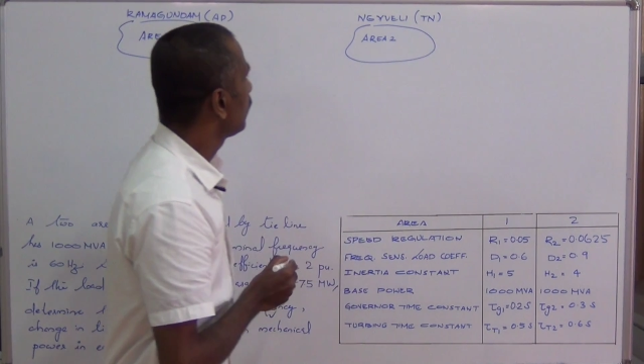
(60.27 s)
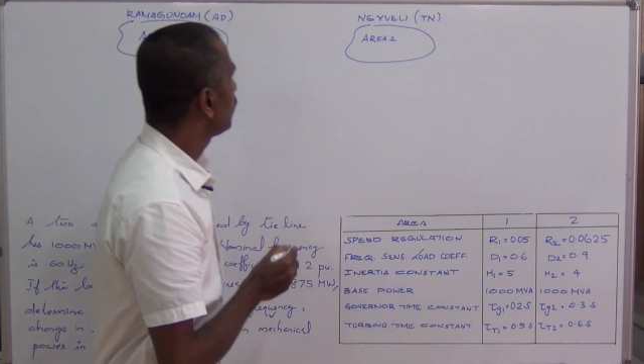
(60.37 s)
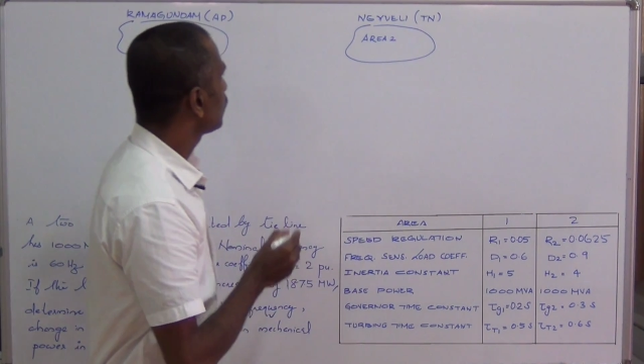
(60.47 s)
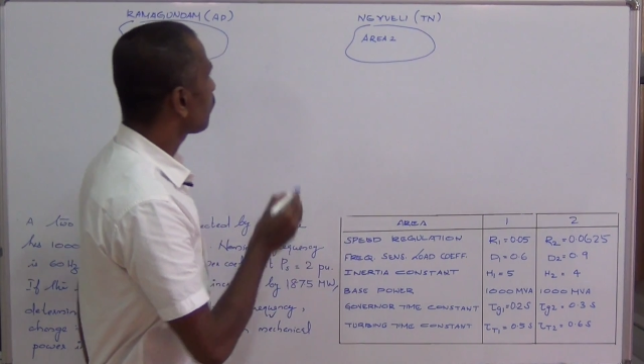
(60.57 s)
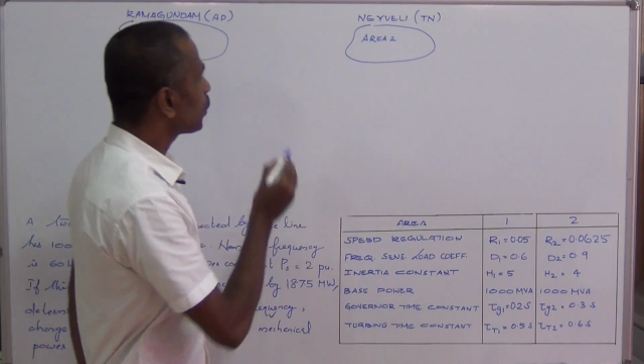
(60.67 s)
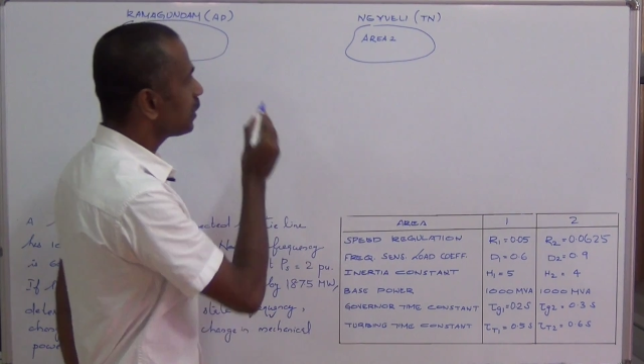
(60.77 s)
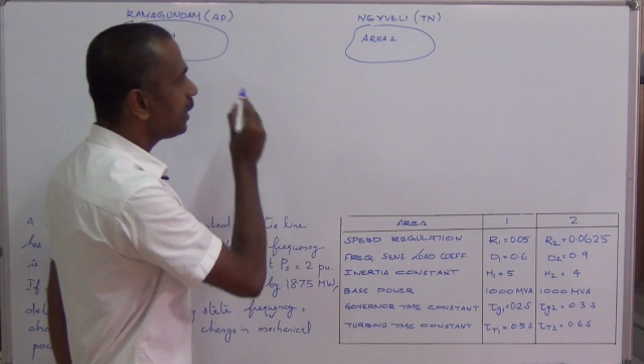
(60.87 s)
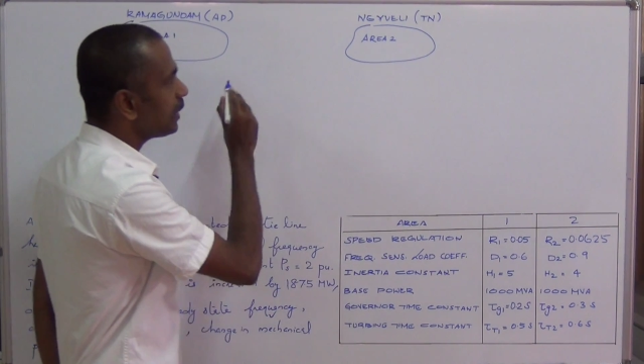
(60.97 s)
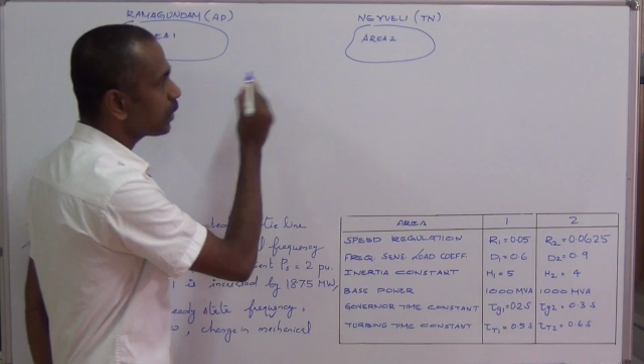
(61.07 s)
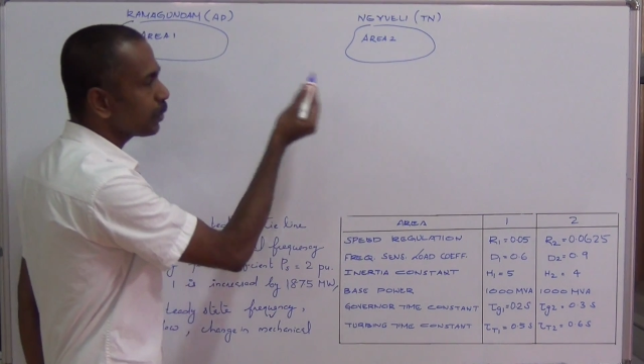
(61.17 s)
Suppose
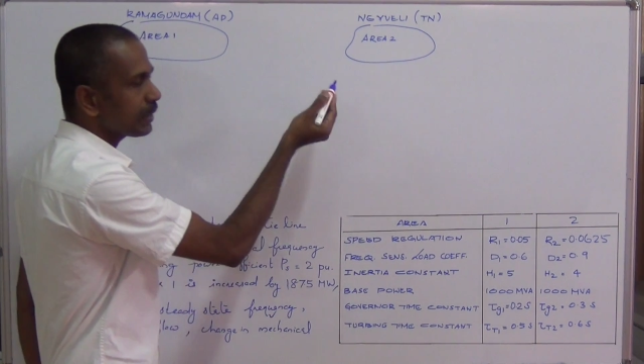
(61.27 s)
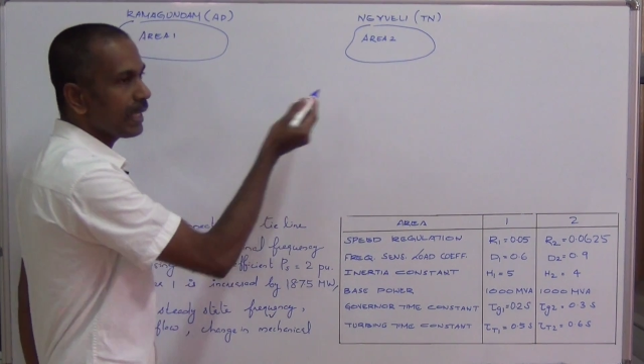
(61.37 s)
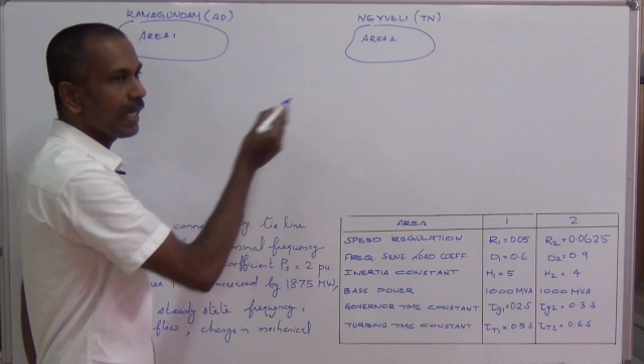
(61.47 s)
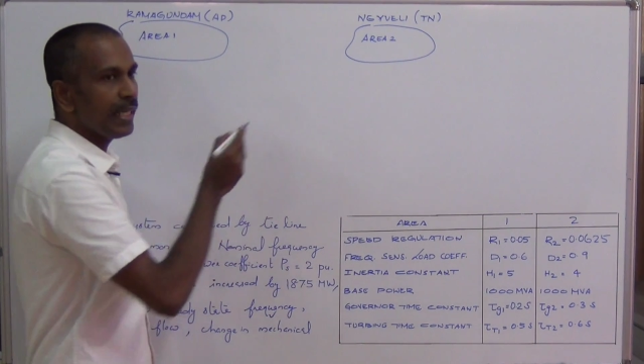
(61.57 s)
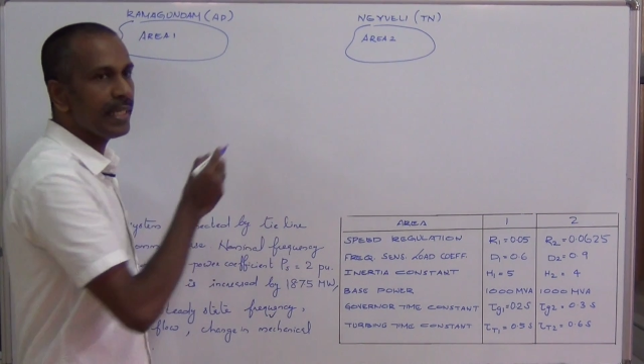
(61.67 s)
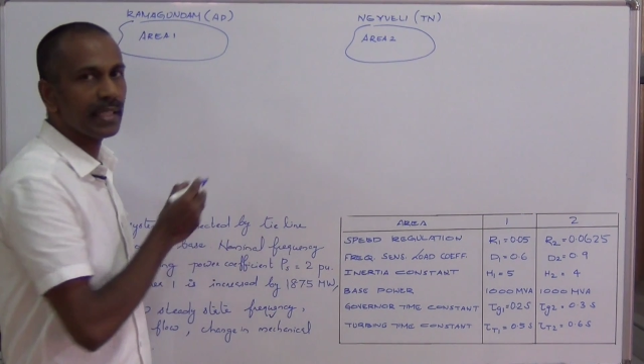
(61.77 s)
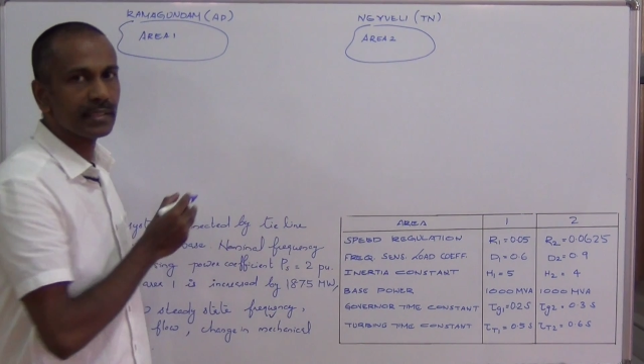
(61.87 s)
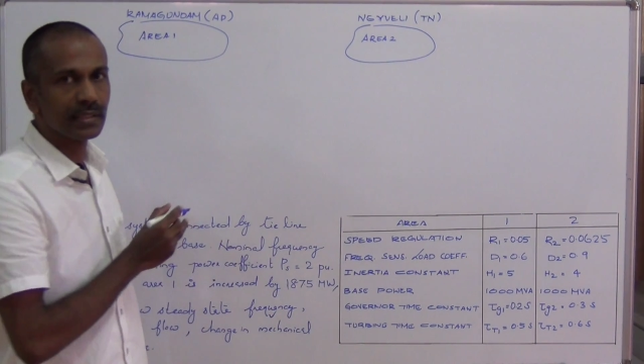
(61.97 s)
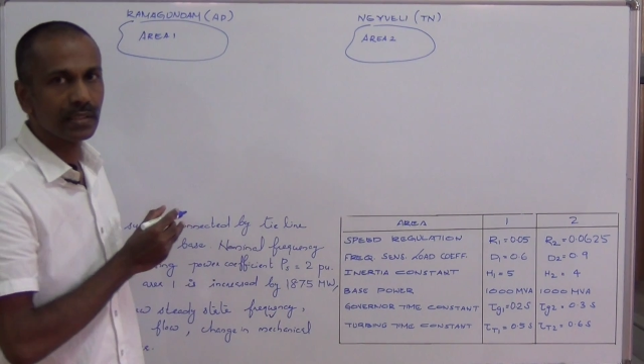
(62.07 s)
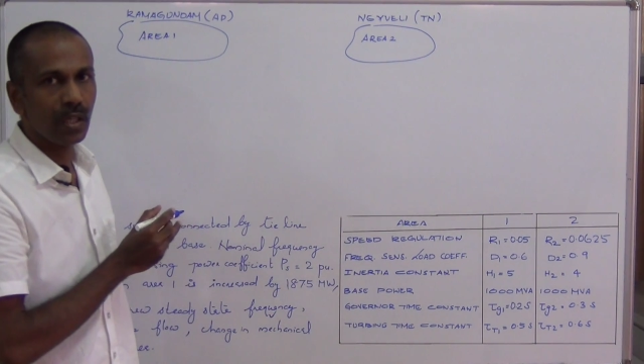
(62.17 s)
these two single
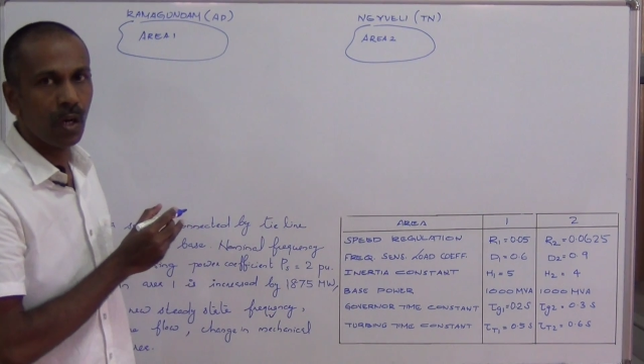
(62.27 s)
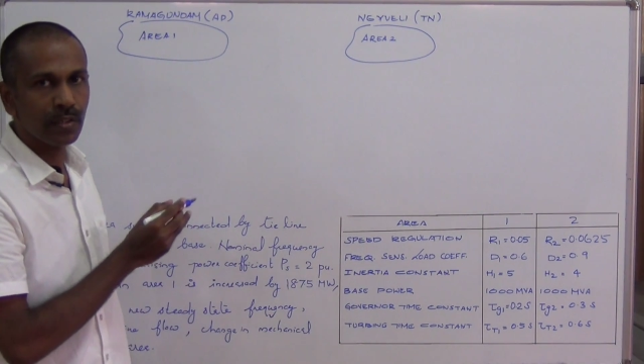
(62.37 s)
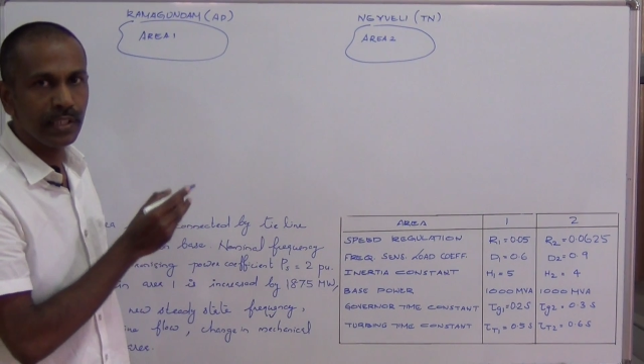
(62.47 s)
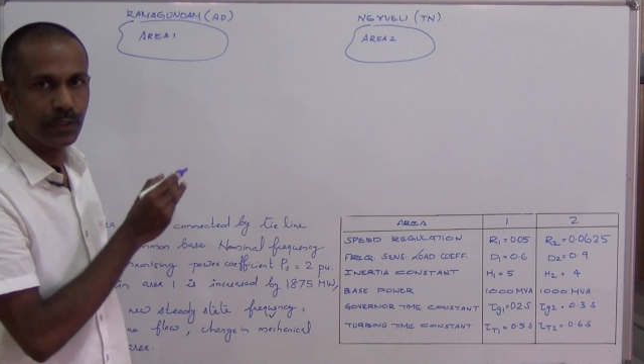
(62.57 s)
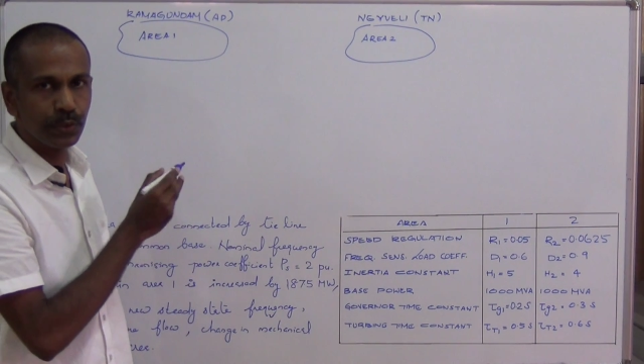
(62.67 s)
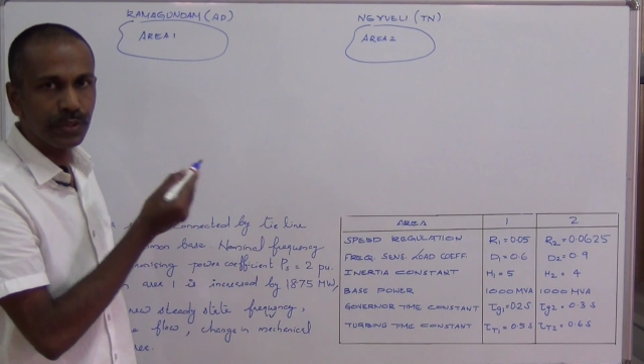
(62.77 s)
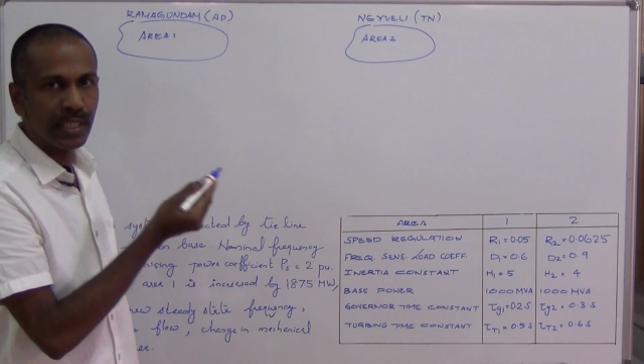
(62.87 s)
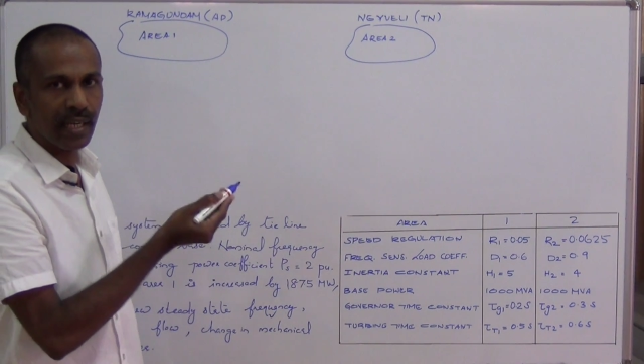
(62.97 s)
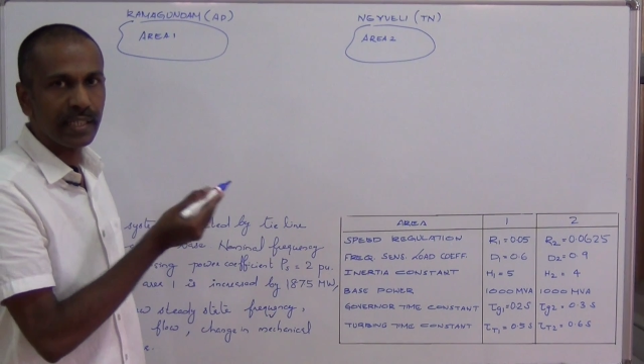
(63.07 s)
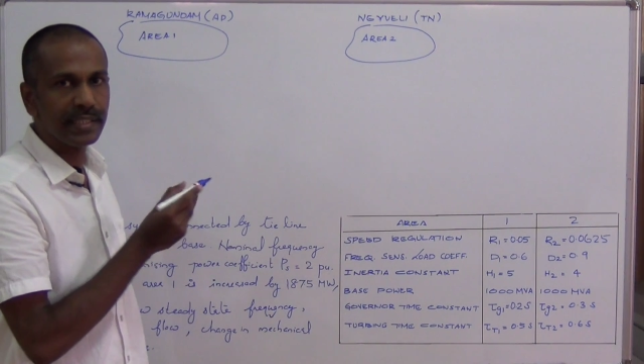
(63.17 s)
areas or these two
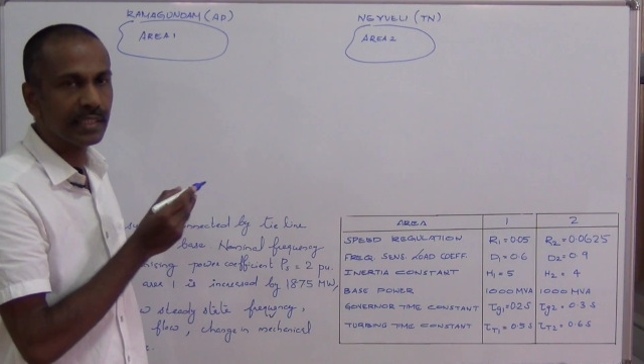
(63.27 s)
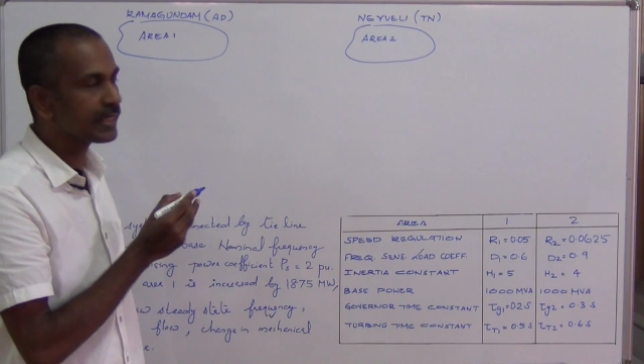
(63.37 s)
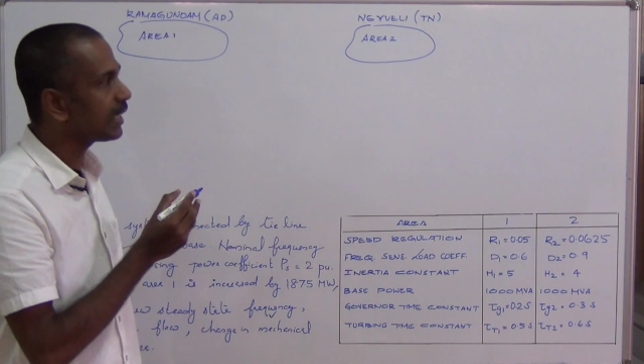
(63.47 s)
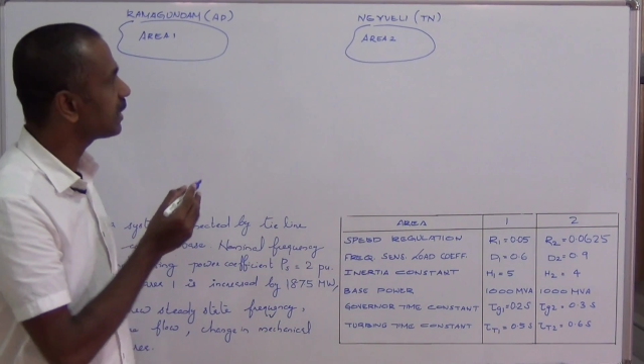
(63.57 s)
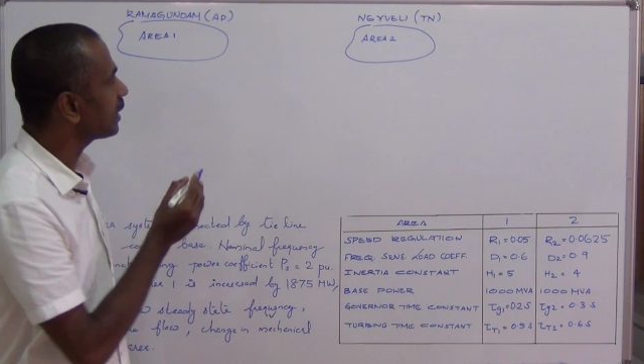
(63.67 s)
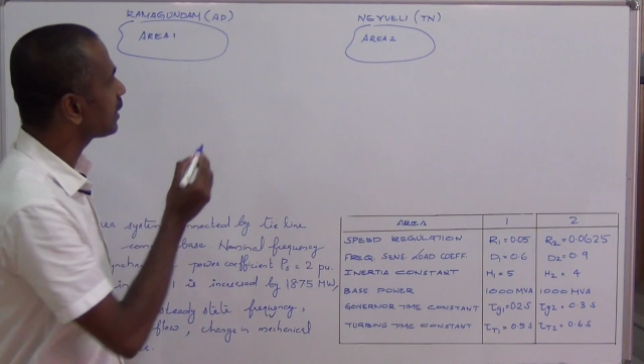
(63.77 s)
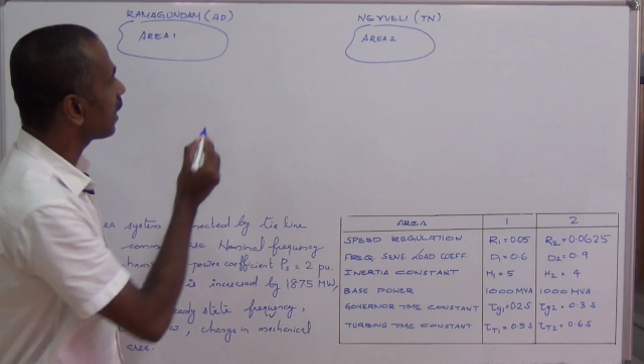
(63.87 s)
generating stations